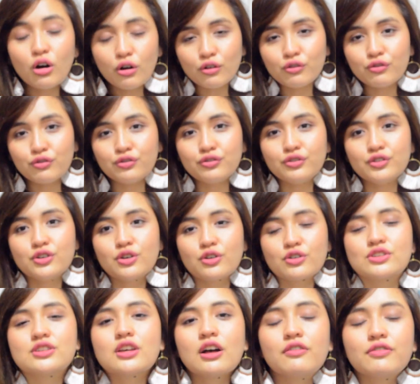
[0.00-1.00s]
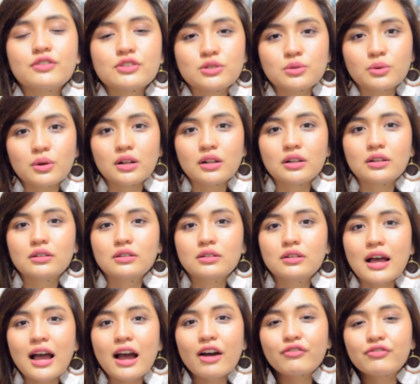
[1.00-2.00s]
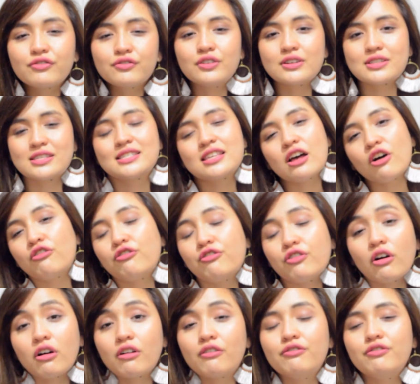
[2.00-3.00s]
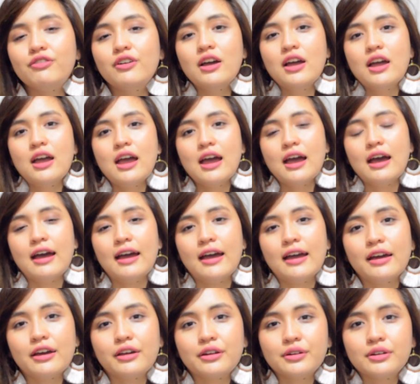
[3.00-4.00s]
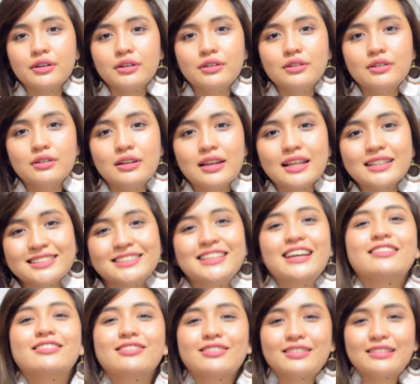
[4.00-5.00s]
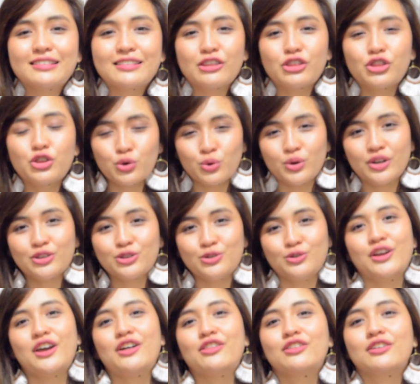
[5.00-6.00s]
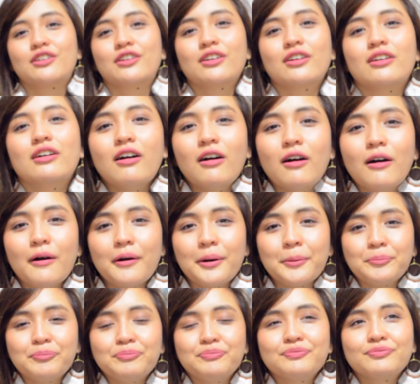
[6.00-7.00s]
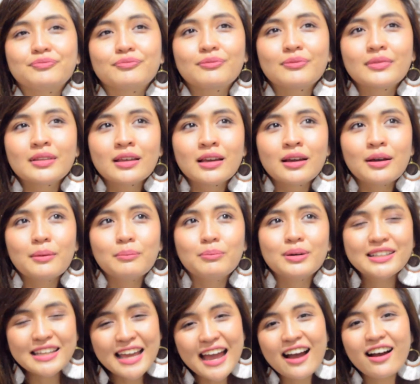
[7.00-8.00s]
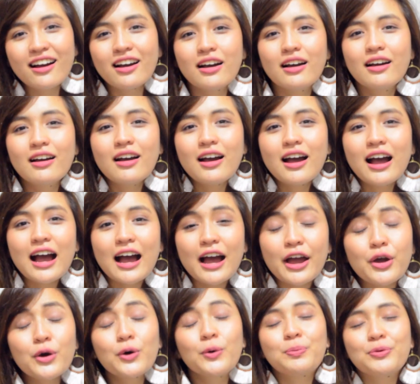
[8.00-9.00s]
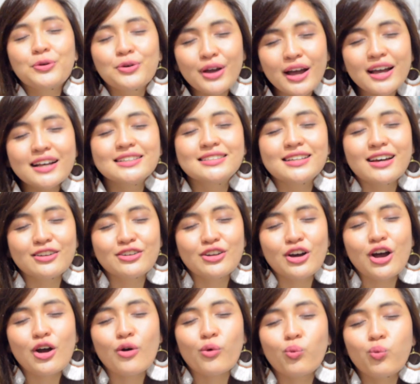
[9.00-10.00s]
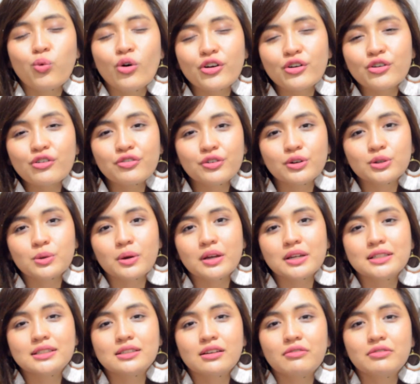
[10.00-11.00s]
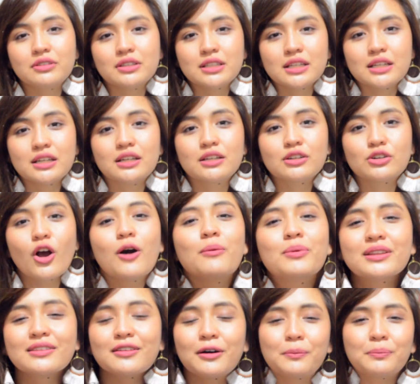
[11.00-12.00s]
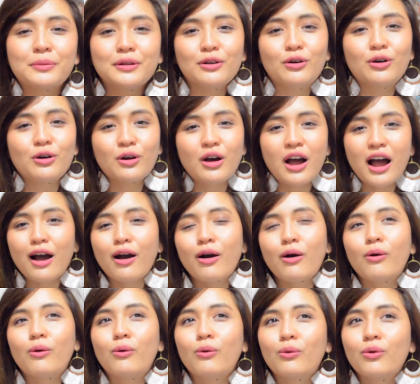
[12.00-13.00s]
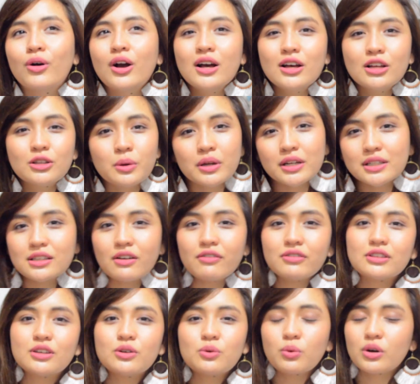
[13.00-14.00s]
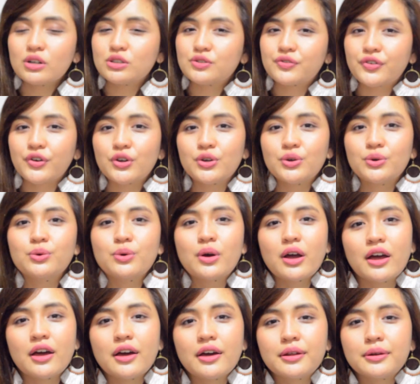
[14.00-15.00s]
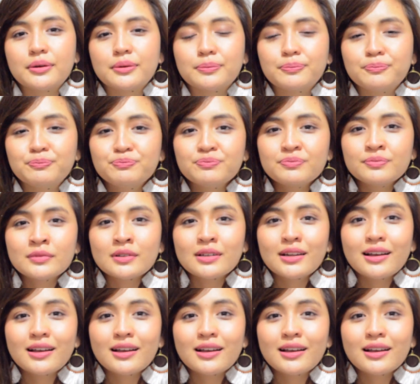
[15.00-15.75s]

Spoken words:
love yourself as well. Have that self-love, and let's get through it together. But yeah, I hope you guys had a wonderful 2017. Comment down below how 2017 was for you and